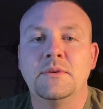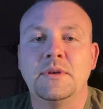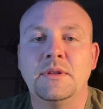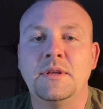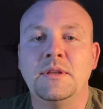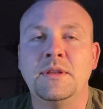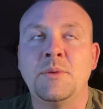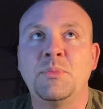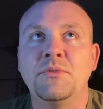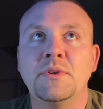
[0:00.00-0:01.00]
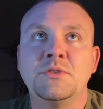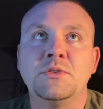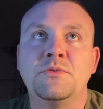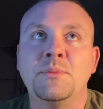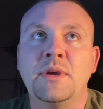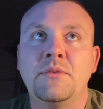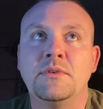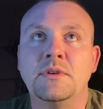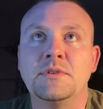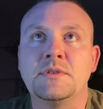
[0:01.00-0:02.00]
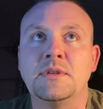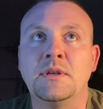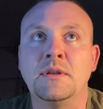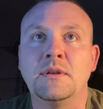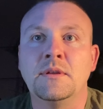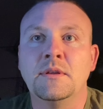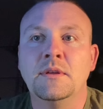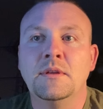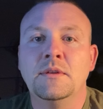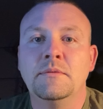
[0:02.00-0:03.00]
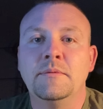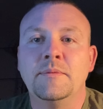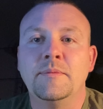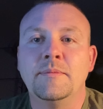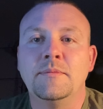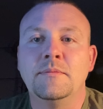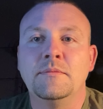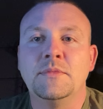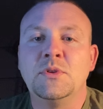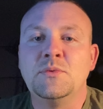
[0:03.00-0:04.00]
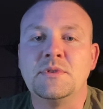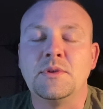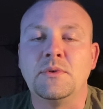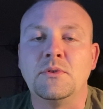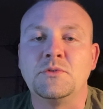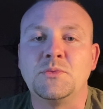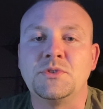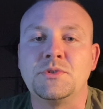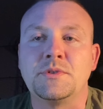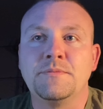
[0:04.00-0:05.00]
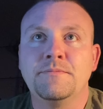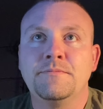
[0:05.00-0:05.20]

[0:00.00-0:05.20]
Okay, that prevents you from having to send 2 zeros, which is,